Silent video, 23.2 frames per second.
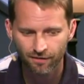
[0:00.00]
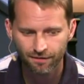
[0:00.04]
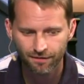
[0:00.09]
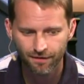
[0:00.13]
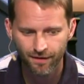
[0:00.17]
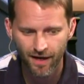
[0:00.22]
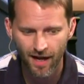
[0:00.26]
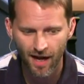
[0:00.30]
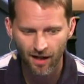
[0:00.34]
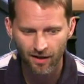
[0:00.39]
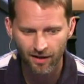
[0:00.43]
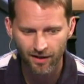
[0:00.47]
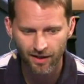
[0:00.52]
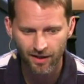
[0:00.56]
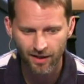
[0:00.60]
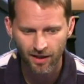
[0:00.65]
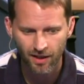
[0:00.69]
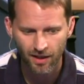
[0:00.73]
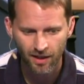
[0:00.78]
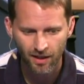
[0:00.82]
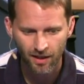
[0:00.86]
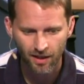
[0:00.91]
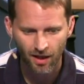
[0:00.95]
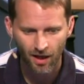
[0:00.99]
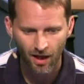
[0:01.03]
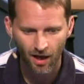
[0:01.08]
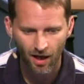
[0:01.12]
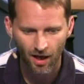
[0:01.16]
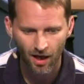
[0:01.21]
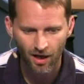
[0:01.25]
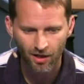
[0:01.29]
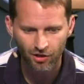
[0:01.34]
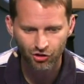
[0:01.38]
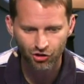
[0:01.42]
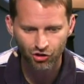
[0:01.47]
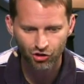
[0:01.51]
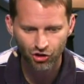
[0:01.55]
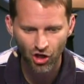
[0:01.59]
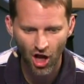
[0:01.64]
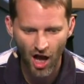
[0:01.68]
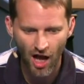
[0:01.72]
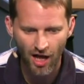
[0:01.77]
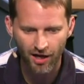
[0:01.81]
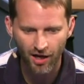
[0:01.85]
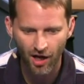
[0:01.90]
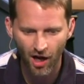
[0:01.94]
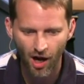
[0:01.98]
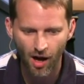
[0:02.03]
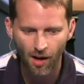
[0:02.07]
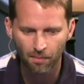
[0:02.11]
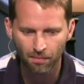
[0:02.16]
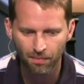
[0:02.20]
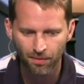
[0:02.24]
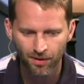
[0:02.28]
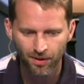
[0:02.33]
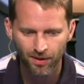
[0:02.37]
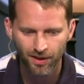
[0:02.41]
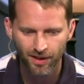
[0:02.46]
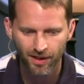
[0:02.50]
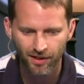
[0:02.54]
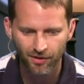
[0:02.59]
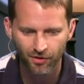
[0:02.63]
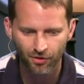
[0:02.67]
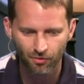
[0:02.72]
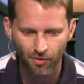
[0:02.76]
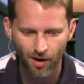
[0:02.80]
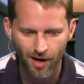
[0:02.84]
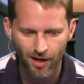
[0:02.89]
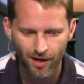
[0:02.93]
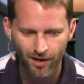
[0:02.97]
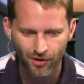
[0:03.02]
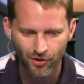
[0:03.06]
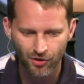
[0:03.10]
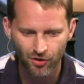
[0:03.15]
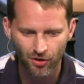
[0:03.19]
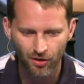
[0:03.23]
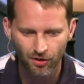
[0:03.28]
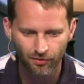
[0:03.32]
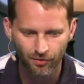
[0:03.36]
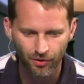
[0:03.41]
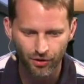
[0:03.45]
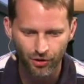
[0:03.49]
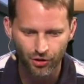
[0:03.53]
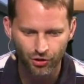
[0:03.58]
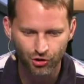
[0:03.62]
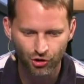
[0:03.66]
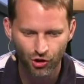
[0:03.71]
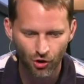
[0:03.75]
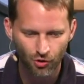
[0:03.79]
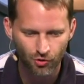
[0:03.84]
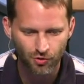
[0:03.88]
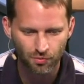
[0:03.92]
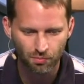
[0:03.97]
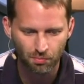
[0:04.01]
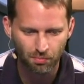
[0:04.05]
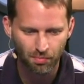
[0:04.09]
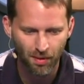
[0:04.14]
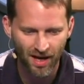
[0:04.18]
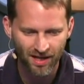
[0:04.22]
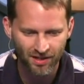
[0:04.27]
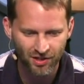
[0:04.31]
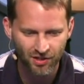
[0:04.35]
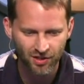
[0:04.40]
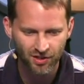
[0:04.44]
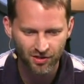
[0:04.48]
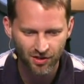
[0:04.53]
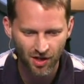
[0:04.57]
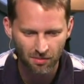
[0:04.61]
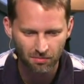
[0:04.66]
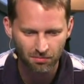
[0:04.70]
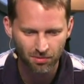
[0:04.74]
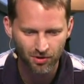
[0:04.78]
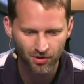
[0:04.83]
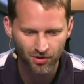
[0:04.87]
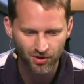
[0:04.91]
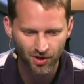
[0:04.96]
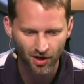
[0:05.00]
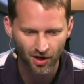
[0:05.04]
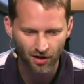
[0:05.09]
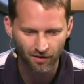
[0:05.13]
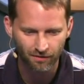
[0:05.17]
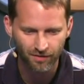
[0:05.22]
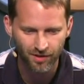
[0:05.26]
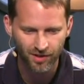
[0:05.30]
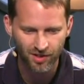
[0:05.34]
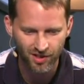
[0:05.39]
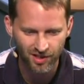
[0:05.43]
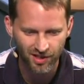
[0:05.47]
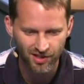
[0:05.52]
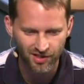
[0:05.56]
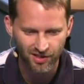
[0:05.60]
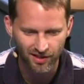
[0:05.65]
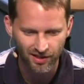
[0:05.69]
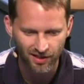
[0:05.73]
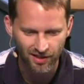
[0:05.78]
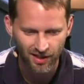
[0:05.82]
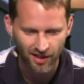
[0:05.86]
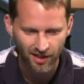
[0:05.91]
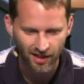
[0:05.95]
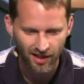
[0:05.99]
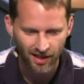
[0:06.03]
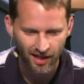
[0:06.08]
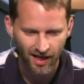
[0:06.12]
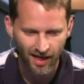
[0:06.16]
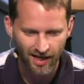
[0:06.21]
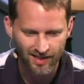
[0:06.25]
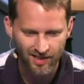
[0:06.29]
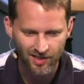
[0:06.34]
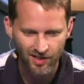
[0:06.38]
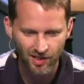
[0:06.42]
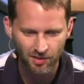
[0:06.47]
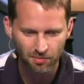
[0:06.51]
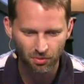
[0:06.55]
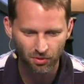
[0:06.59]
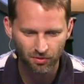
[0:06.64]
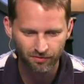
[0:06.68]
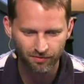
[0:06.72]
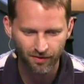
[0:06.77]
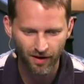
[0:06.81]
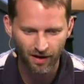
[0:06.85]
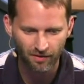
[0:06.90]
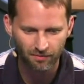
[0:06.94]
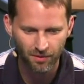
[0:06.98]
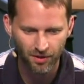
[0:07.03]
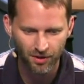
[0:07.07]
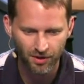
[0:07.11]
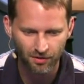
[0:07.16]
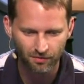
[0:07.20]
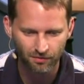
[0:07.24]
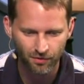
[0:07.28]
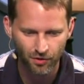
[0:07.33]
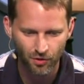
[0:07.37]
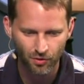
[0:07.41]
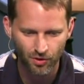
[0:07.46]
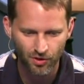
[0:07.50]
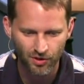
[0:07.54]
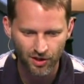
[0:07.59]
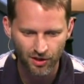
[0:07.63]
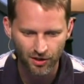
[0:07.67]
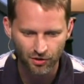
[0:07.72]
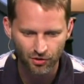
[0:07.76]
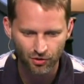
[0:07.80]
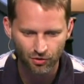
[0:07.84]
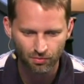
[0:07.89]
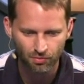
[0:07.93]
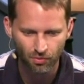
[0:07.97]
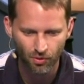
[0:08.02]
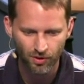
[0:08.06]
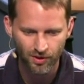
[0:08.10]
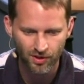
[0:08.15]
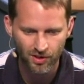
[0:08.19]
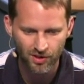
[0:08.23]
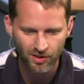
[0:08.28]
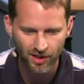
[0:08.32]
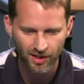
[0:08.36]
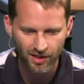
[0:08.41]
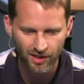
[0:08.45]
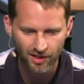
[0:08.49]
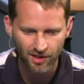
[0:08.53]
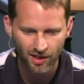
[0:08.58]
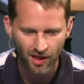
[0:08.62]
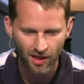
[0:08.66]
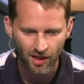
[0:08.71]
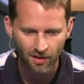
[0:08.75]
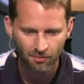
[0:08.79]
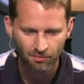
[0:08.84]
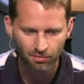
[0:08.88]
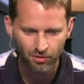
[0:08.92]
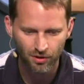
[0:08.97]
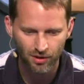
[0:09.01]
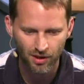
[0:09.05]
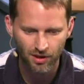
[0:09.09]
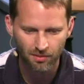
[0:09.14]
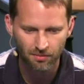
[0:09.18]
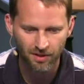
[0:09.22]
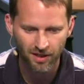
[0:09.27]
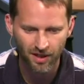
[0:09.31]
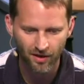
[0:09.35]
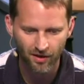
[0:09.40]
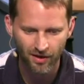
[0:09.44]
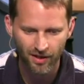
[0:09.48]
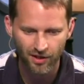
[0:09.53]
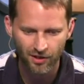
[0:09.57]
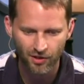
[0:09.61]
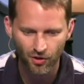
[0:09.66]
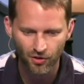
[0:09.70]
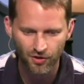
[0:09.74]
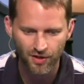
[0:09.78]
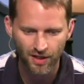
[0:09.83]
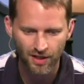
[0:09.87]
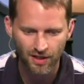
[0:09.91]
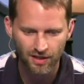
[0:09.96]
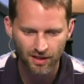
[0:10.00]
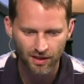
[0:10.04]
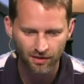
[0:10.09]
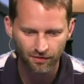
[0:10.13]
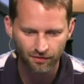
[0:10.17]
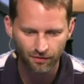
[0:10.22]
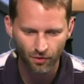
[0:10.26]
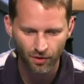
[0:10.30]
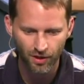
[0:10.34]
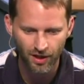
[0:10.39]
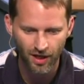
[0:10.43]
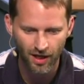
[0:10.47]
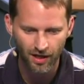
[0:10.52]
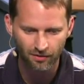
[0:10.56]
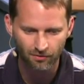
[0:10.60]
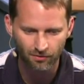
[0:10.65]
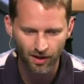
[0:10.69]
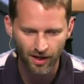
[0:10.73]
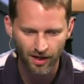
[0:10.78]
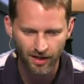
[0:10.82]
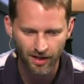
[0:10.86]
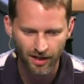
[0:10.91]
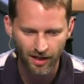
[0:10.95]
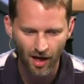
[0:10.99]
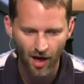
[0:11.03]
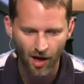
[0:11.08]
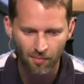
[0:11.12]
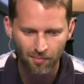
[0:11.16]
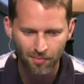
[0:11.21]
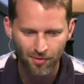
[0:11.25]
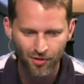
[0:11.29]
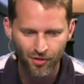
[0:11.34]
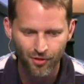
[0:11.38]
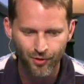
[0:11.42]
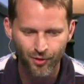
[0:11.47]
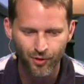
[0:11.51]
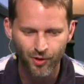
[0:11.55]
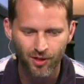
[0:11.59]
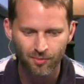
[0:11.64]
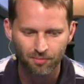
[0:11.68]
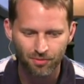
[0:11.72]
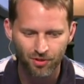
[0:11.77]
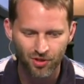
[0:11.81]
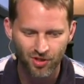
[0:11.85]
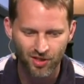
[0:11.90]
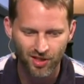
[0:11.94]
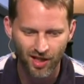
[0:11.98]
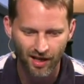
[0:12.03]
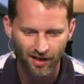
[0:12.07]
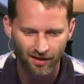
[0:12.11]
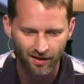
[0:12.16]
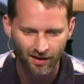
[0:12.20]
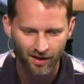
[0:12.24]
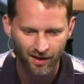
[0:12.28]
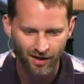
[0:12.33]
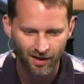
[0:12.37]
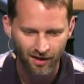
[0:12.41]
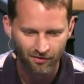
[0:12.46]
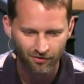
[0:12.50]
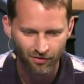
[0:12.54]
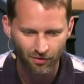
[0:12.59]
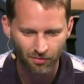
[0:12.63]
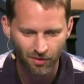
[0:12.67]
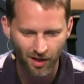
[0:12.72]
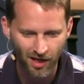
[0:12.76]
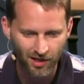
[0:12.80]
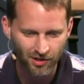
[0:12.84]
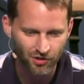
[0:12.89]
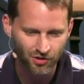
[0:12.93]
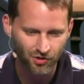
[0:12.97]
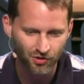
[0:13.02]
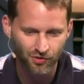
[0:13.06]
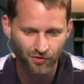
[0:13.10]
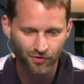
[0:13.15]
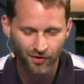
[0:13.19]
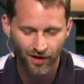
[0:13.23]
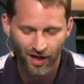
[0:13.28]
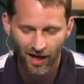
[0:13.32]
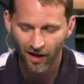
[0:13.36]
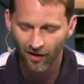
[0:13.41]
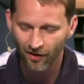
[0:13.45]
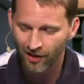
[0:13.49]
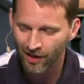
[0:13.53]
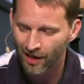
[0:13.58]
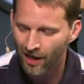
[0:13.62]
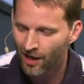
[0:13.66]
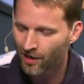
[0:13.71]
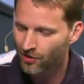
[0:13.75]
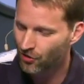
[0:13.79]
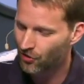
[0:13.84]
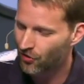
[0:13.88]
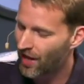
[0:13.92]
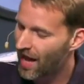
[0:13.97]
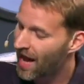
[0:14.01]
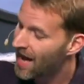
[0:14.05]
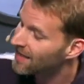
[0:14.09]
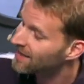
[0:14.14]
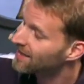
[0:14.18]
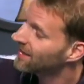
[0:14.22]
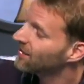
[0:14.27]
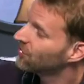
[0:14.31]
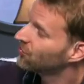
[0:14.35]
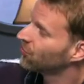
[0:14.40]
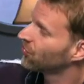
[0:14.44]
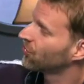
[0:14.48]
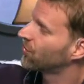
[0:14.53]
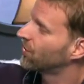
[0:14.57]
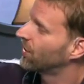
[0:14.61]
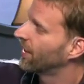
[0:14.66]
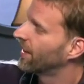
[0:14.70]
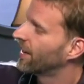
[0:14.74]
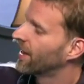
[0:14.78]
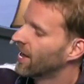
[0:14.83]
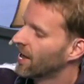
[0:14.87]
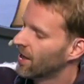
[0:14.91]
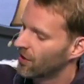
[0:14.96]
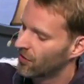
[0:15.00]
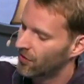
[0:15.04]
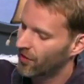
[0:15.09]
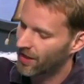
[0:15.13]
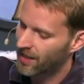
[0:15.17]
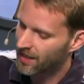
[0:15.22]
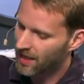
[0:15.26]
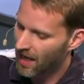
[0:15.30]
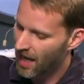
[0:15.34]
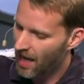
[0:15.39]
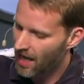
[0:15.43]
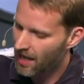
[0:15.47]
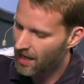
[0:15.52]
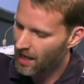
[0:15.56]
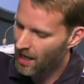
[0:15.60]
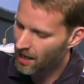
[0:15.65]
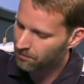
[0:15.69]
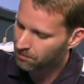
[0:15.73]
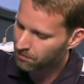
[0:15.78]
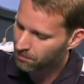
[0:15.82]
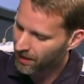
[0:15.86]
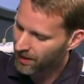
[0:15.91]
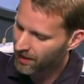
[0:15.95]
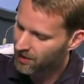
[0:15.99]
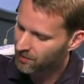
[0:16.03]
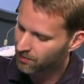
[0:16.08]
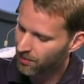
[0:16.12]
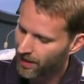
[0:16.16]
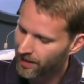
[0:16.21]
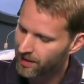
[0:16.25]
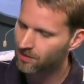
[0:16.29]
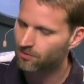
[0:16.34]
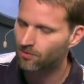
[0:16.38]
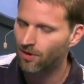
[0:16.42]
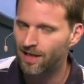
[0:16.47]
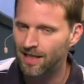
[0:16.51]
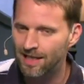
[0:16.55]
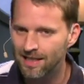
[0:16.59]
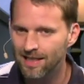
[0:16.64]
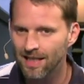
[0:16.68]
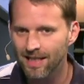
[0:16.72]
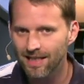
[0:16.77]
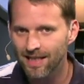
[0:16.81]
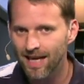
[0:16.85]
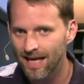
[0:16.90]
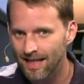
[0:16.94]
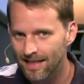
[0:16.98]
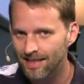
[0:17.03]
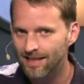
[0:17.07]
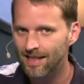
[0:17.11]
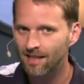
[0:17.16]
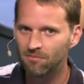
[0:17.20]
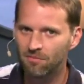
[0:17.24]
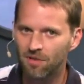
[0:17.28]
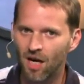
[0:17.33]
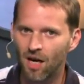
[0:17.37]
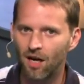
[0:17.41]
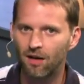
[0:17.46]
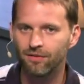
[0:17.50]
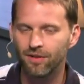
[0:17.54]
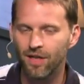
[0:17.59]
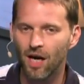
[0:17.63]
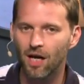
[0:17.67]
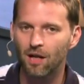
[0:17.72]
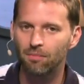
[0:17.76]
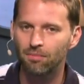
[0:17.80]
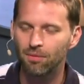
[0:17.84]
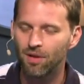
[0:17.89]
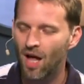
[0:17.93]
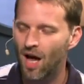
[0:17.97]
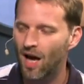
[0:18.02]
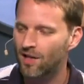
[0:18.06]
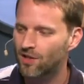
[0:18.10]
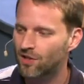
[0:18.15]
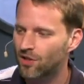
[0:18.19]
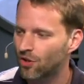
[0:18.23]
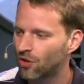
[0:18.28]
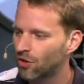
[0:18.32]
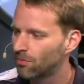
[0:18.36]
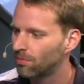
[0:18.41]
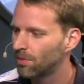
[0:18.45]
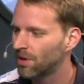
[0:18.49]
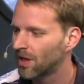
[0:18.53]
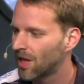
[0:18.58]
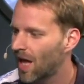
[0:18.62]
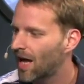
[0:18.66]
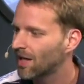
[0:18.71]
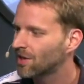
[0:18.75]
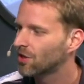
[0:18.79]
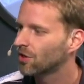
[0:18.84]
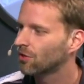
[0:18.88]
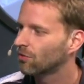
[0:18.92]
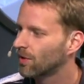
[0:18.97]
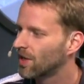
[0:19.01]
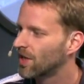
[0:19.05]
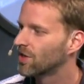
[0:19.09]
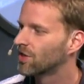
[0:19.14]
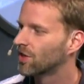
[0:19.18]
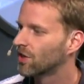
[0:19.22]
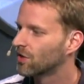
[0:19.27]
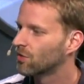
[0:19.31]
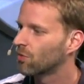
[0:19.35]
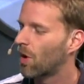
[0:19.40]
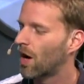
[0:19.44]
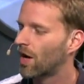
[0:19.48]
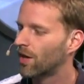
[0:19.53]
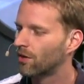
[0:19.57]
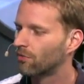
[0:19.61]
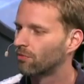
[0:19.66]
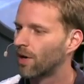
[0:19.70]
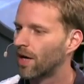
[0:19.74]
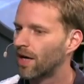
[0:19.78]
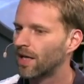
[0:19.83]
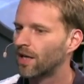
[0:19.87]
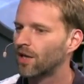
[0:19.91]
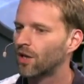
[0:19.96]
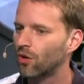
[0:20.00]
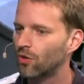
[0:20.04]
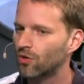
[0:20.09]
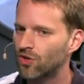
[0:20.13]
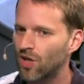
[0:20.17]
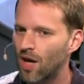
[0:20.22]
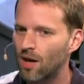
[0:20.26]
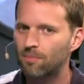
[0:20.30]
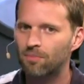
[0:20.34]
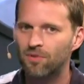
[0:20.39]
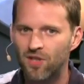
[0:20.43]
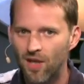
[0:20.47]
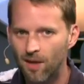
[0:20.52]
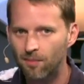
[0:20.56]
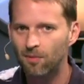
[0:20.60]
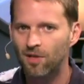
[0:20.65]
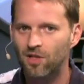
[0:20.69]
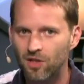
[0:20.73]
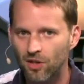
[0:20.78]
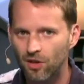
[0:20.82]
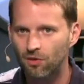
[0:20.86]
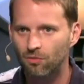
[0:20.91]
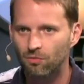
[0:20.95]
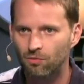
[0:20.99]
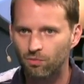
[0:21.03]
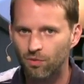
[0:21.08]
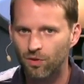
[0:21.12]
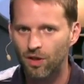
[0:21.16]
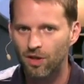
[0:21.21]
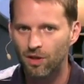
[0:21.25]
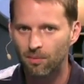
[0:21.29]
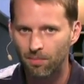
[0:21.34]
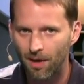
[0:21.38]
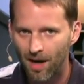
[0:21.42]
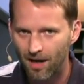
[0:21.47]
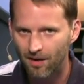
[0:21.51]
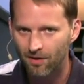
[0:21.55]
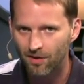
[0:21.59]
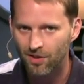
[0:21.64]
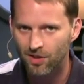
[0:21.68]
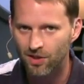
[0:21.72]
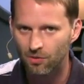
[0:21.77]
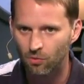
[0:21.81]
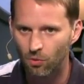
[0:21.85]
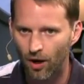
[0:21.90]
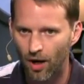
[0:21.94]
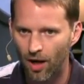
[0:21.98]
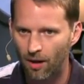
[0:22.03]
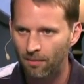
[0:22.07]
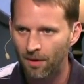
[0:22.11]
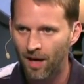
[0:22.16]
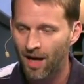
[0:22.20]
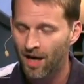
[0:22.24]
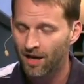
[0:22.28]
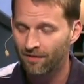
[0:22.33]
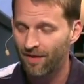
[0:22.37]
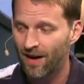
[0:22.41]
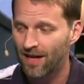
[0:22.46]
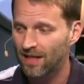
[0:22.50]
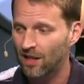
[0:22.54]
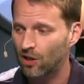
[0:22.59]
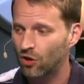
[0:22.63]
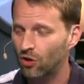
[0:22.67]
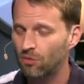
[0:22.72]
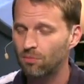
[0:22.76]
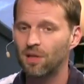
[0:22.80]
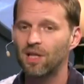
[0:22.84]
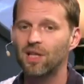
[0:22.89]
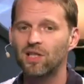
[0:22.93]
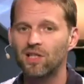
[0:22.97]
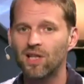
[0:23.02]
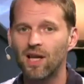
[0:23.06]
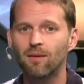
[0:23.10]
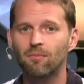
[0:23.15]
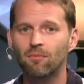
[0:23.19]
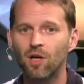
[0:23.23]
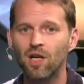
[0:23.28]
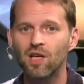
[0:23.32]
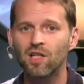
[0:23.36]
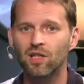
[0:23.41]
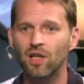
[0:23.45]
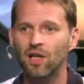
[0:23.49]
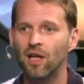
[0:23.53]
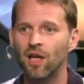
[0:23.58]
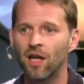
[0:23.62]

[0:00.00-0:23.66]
finale. Uh, shot up in the ratings, delivering the show's best numbers of the season had 6.5 million viewers and a 2.6 preliminary adults 18 to 49 rating, up 30% from last year's finale. So that's interesting. They got a big spike in ratings. And again, same caveat applies. There could but, be lots yeah, of reasons is... why the rating goes up, same reason the, that the piracy went up. In fact, it could be the same reason.